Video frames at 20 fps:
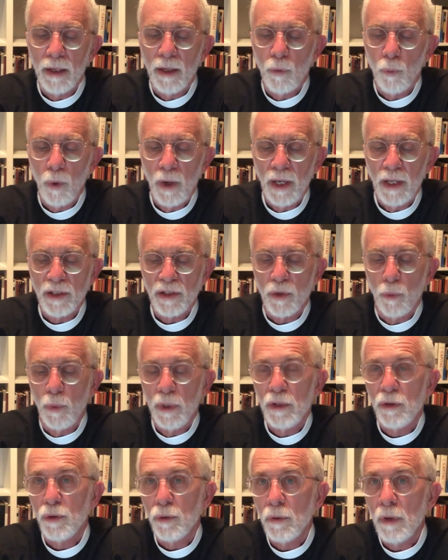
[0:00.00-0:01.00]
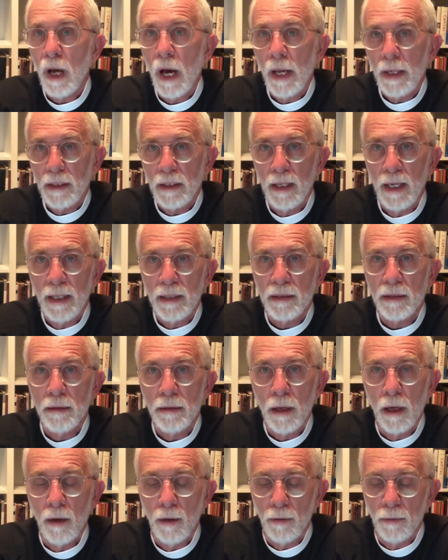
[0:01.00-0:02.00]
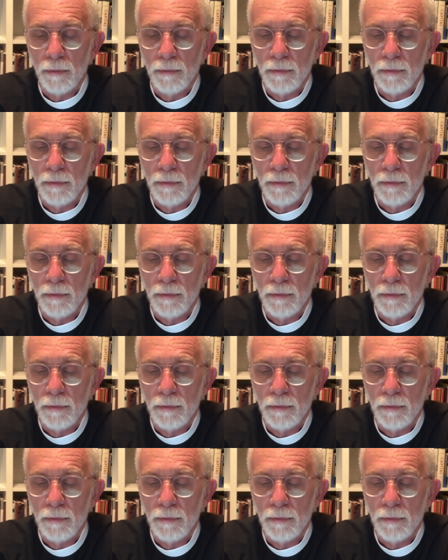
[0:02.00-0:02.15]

in ways that we do not yet know.